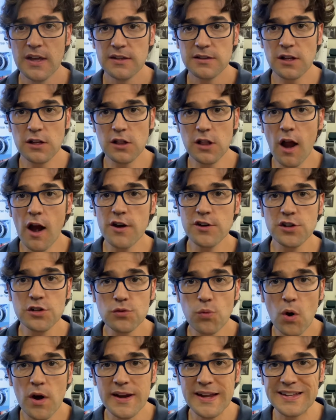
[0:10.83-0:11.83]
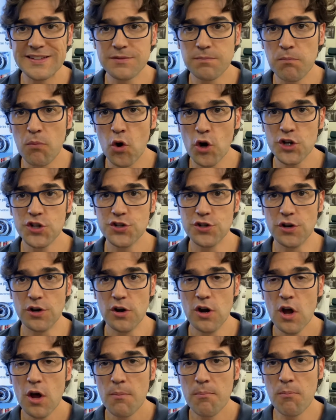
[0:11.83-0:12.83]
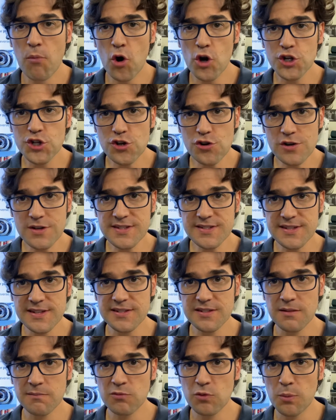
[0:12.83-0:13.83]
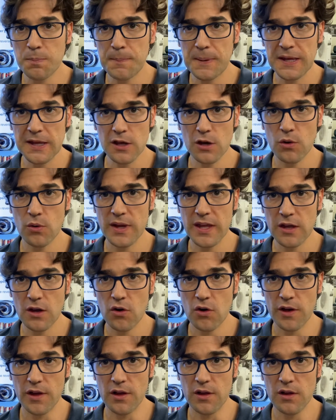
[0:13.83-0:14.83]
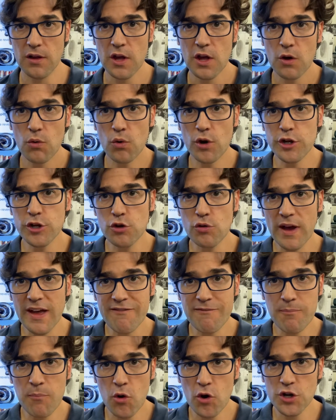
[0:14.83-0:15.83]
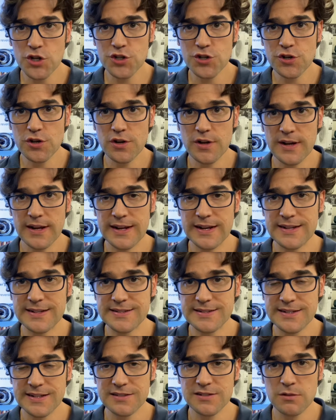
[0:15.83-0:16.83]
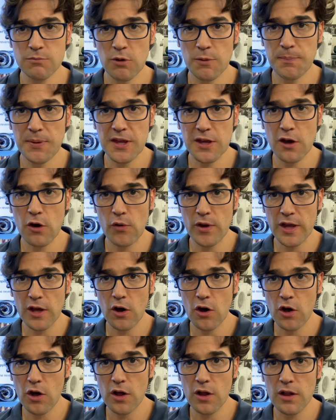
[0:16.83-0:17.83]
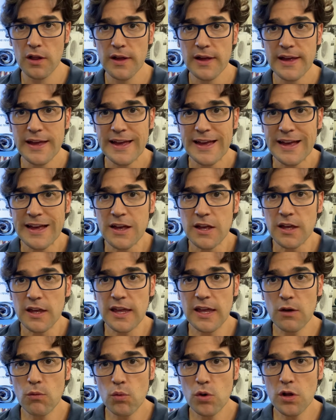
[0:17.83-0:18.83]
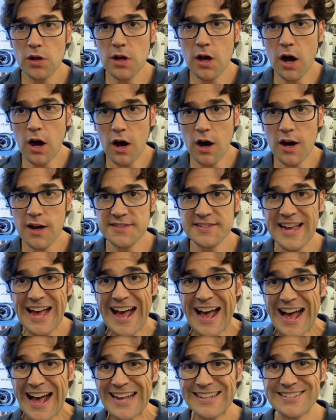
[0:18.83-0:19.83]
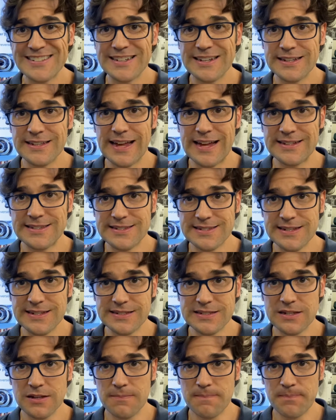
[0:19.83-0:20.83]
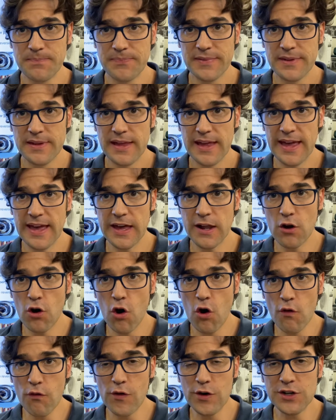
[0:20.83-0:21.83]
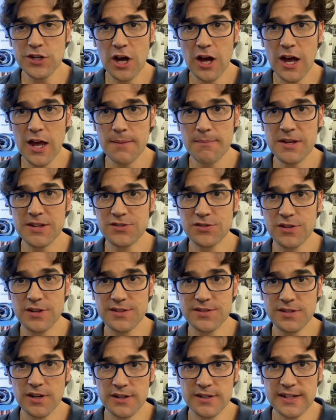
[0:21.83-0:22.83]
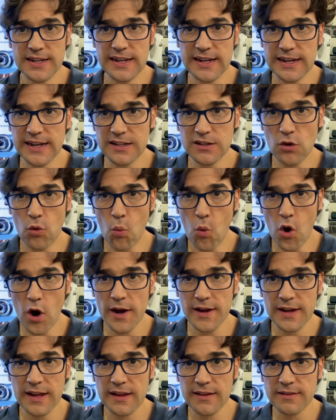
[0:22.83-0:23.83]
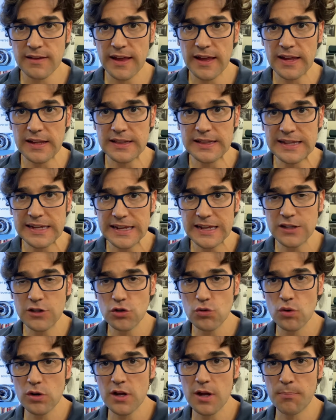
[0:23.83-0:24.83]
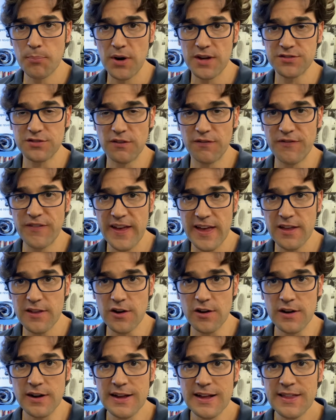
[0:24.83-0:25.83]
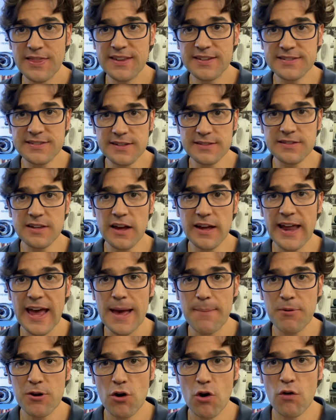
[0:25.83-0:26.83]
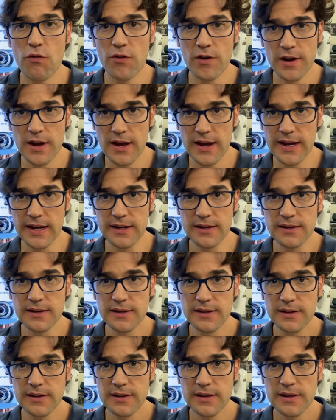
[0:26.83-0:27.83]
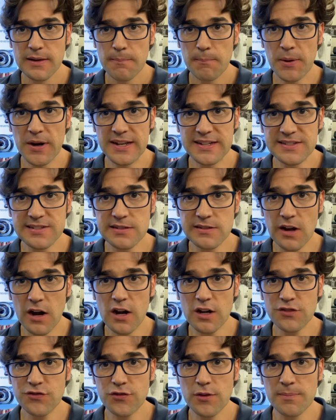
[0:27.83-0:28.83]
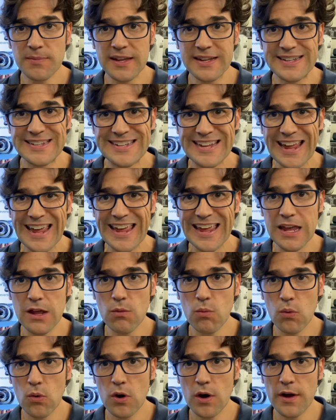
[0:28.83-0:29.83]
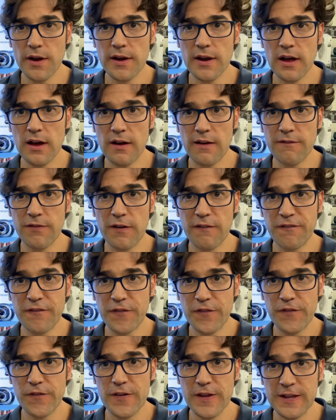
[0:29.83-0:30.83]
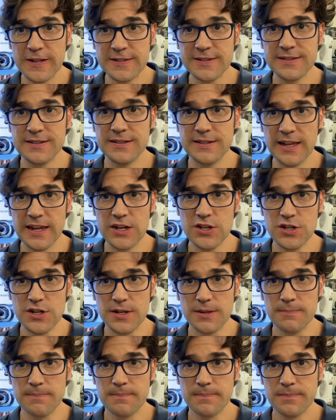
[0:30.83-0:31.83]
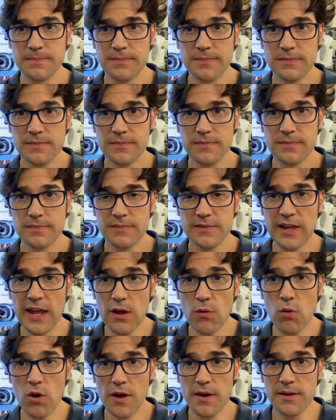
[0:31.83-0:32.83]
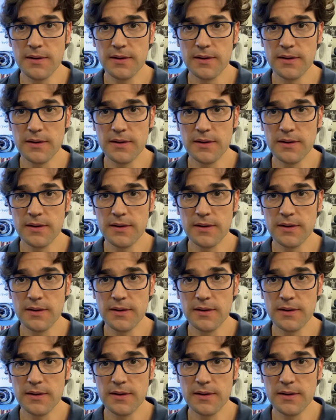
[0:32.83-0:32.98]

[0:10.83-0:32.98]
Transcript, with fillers: The largest one is moisture. Moisture in systems with POE oil. When you have moisture in a system with POE oil, it will cause acid in that system. And over time, it's gonna to start to eat at the winding and lead to a compressor failure. This does not happen overnight but it starts from the day one of the installation. Day one.